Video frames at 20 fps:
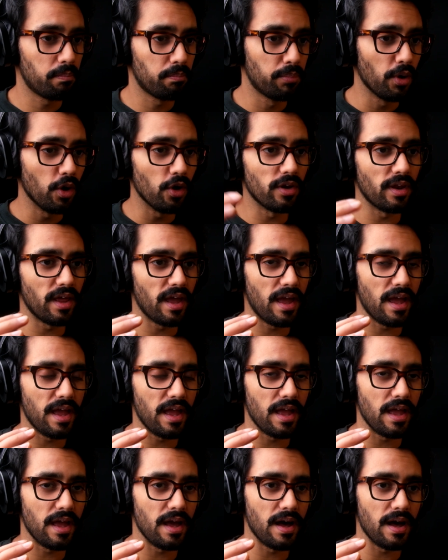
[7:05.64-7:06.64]
put
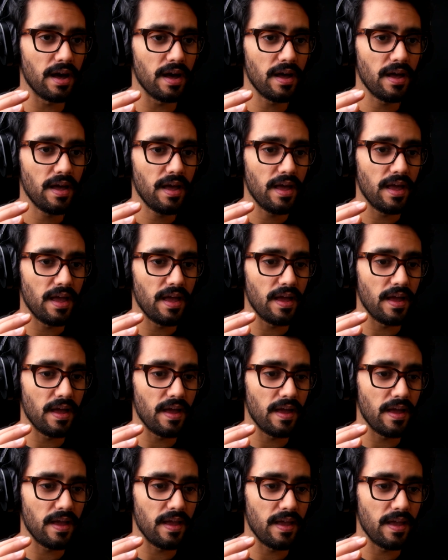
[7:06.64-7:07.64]
a
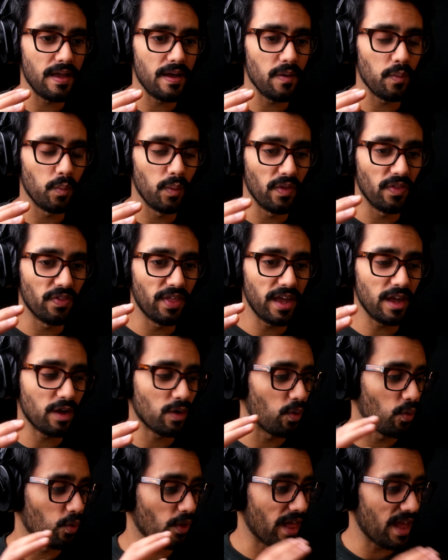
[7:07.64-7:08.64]
what they
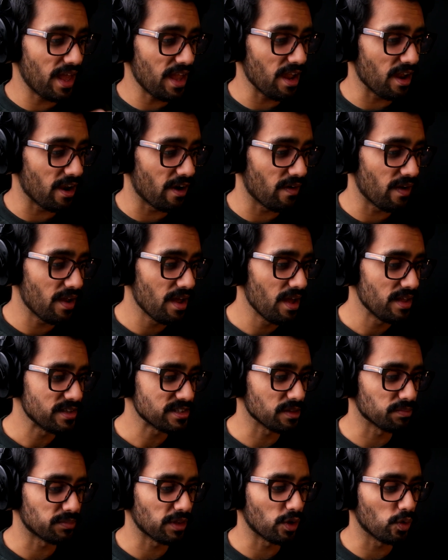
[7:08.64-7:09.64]
call here
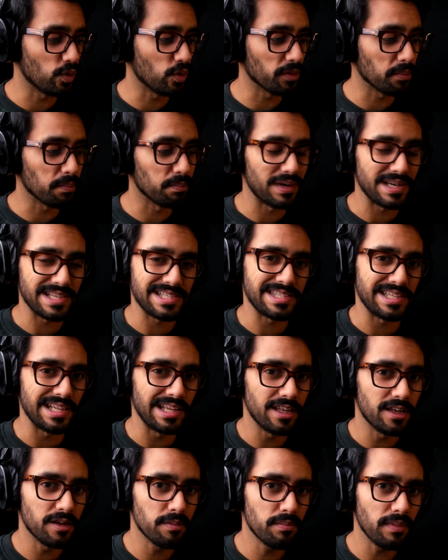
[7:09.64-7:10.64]
something called
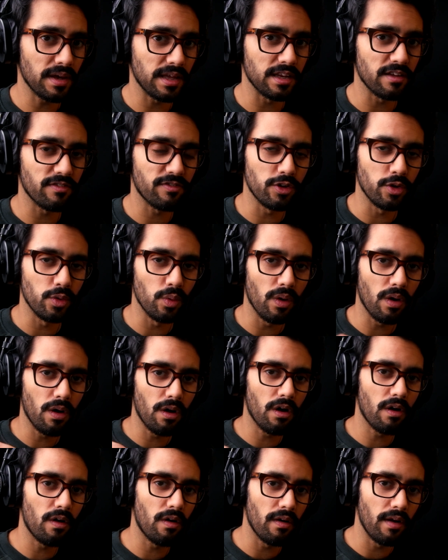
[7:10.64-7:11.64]
mycelium. And if you
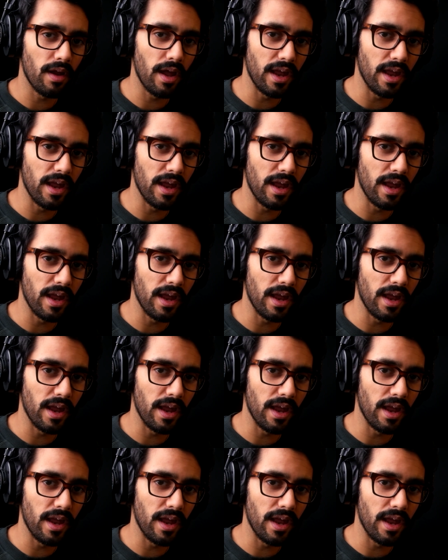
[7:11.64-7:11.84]
are